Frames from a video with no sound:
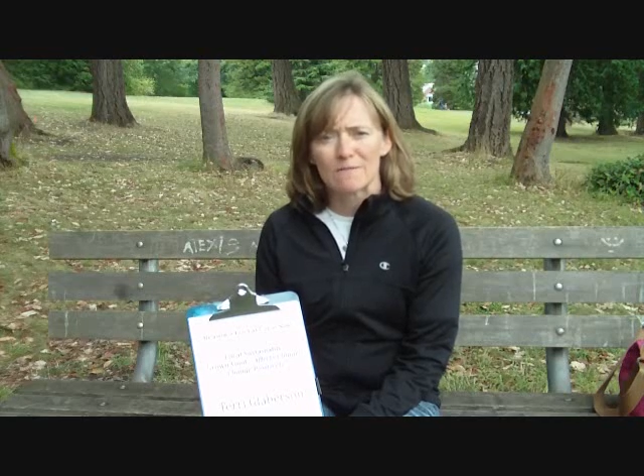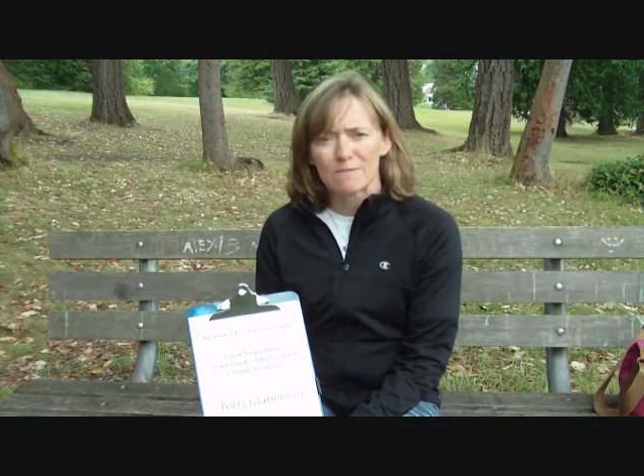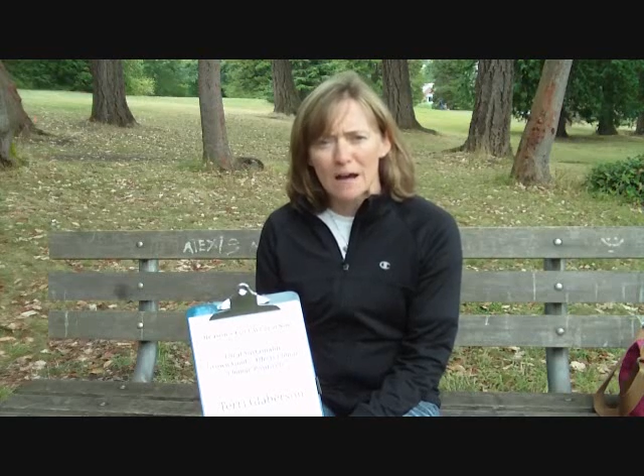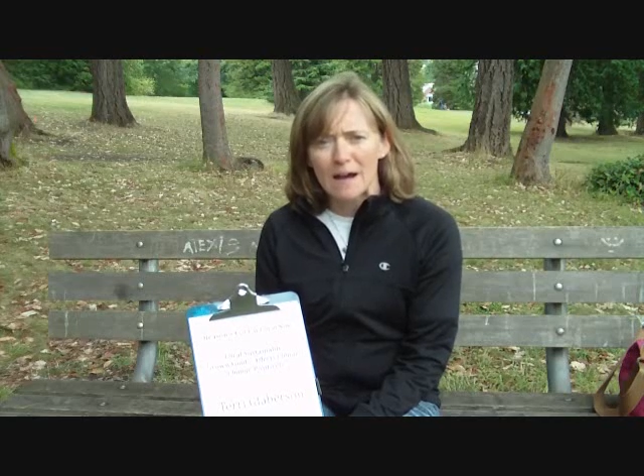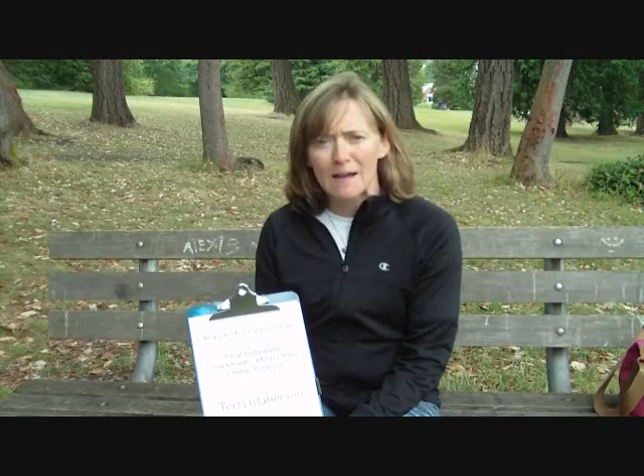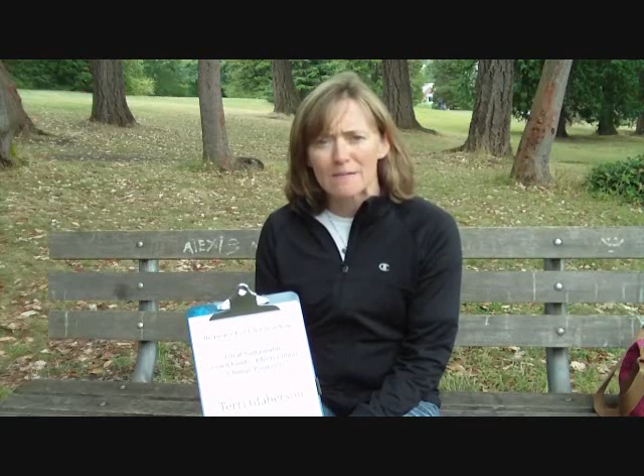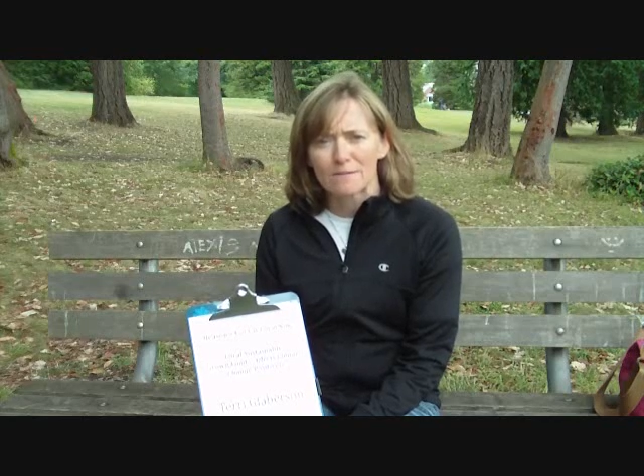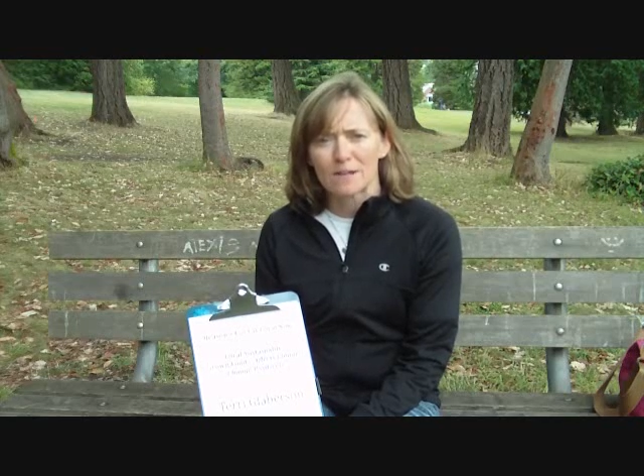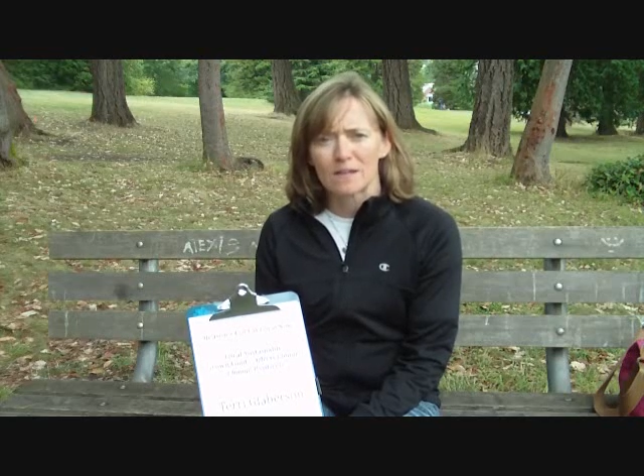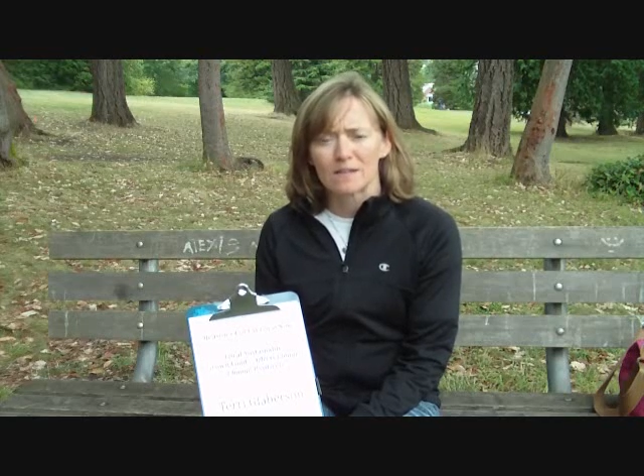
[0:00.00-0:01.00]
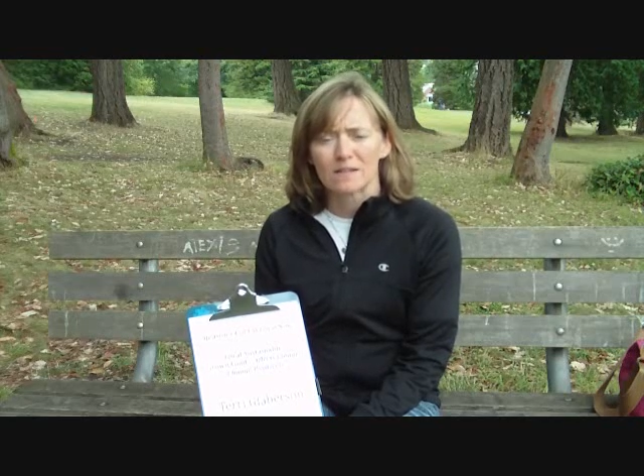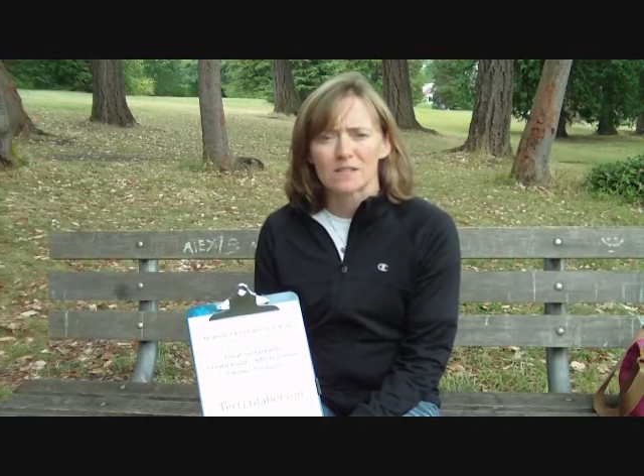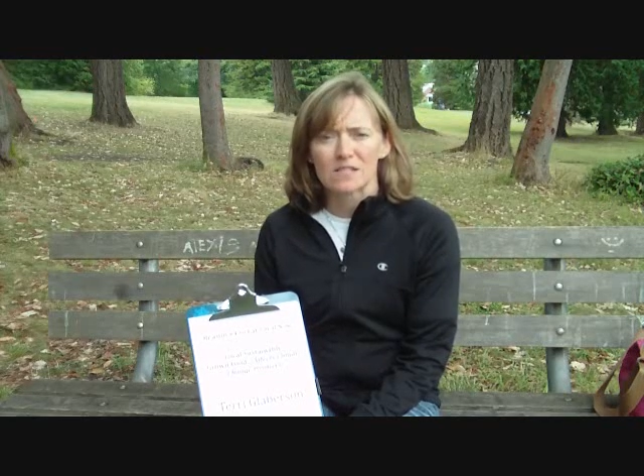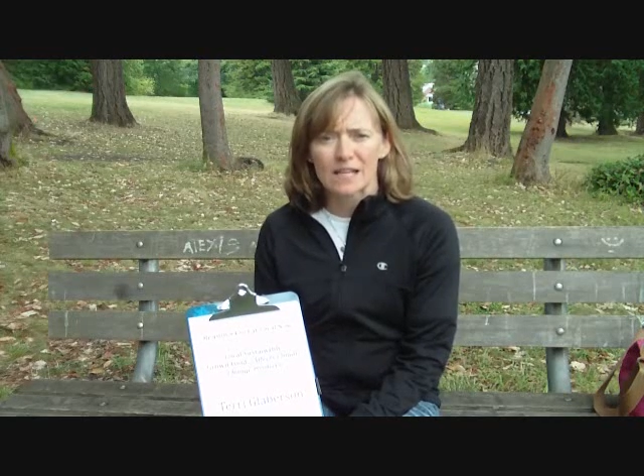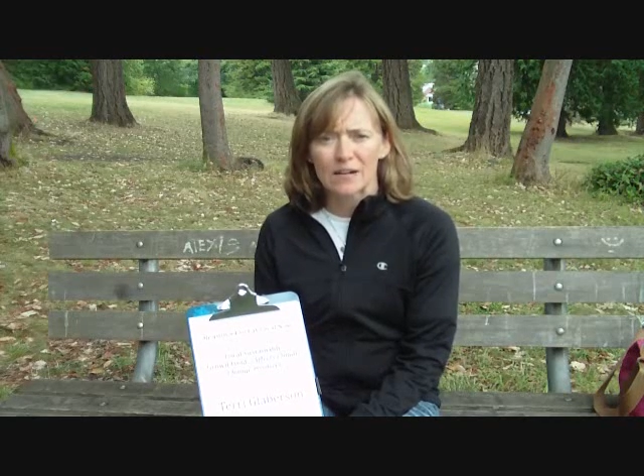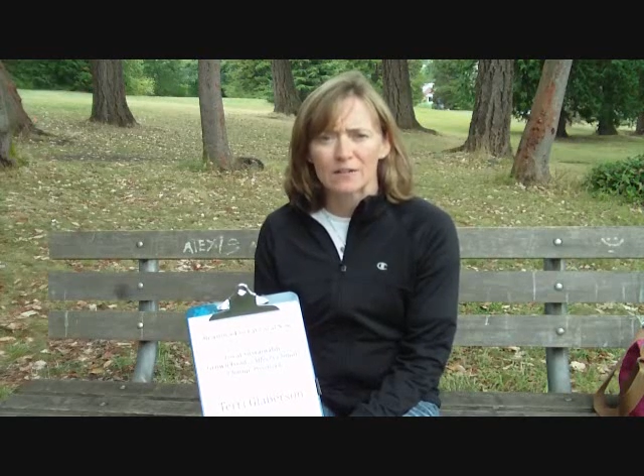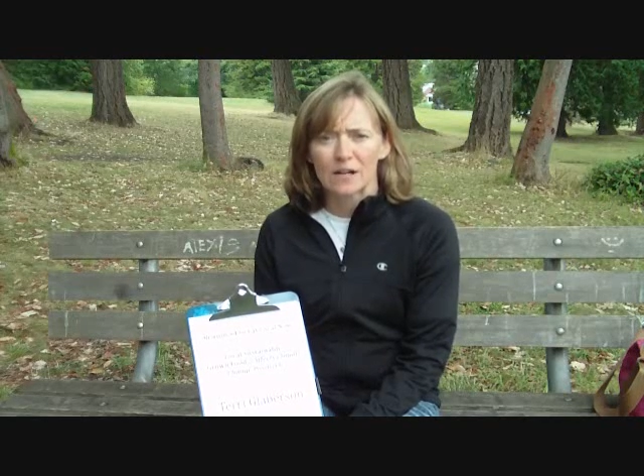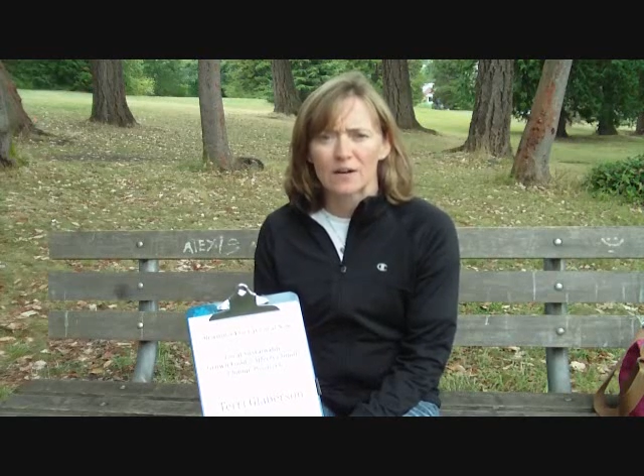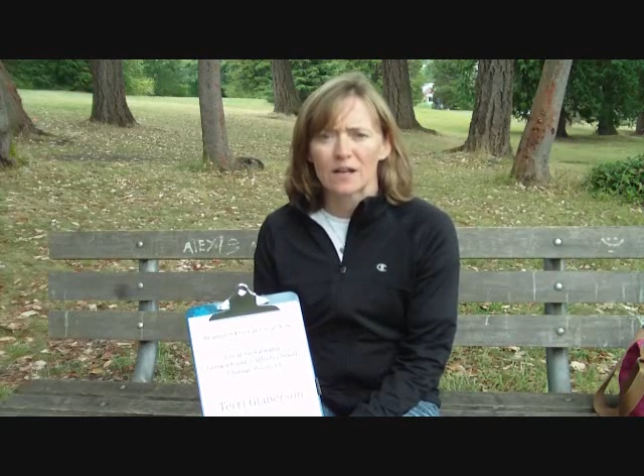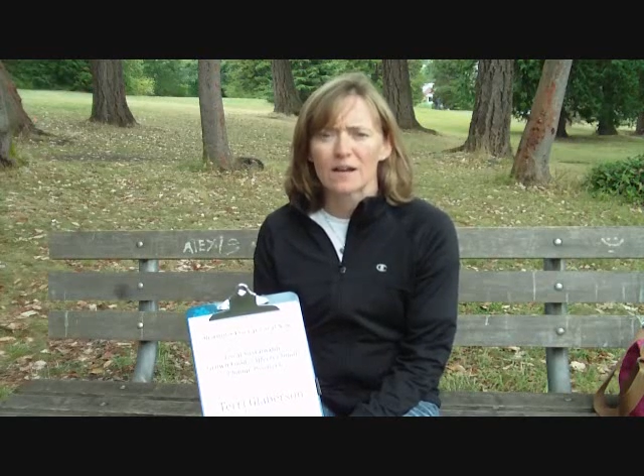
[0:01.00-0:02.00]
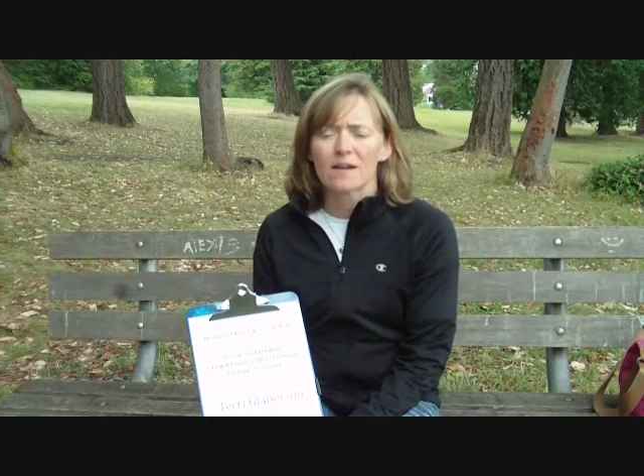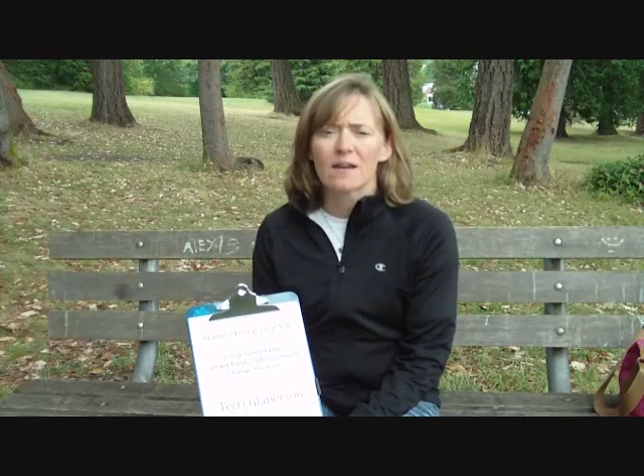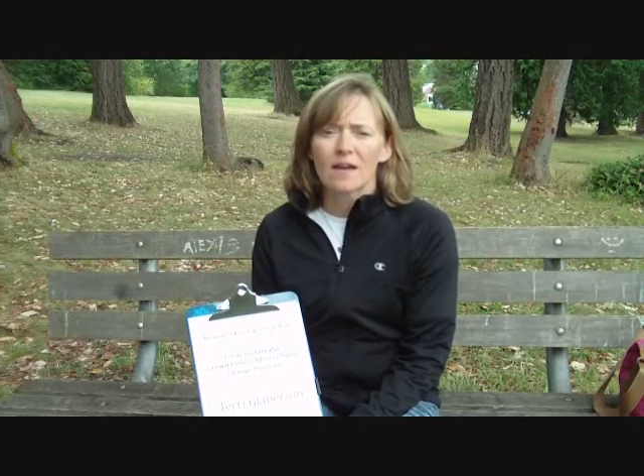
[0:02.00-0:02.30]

5 in the Seattle area.